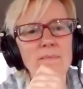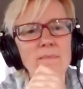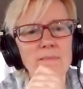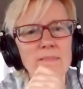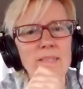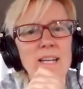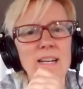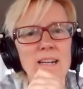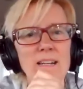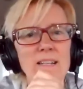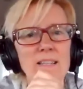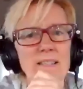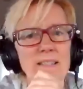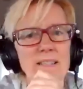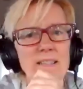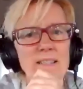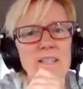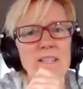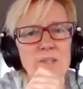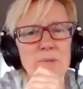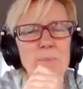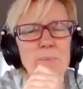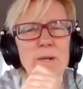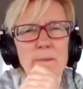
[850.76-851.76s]
yeah.
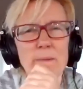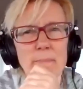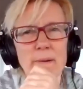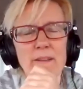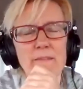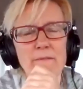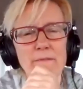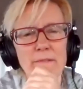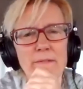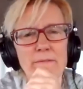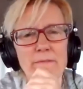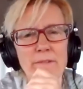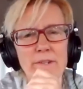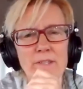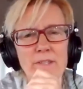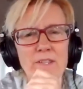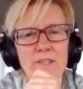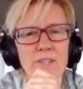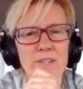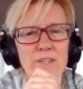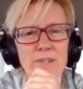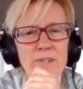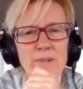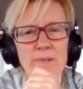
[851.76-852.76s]
It's one of my
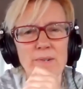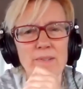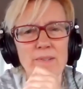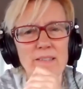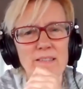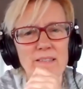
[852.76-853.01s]
favorites too.